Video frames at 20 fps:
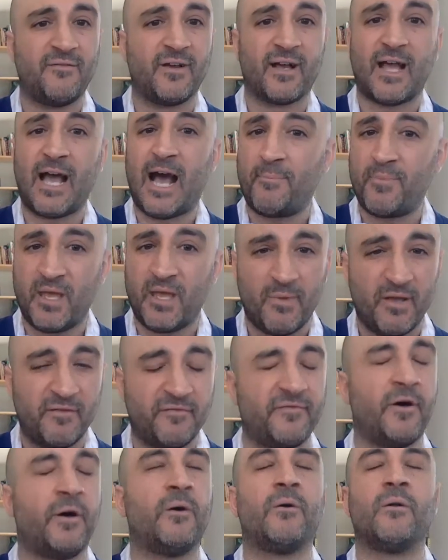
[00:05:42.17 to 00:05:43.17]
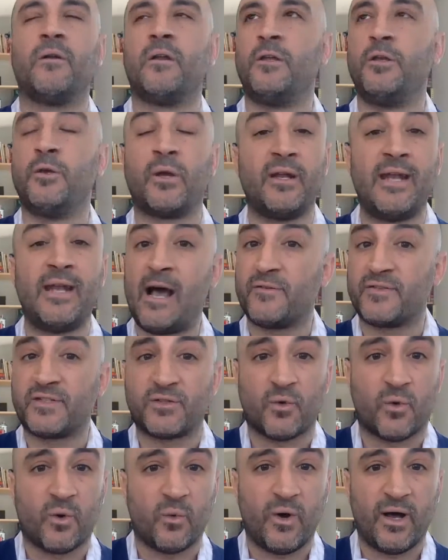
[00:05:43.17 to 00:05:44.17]
a copy on my phone. You can now
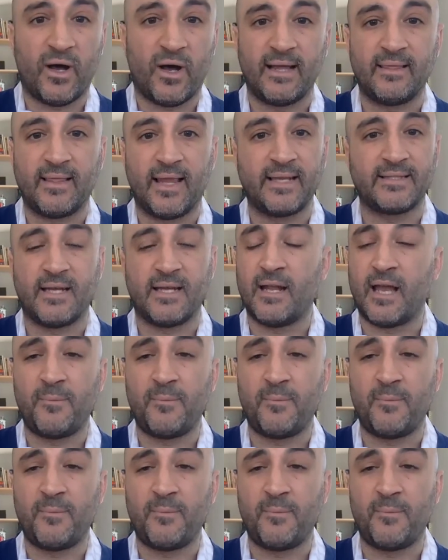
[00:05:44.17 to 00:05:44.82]
store one on LinkedIn.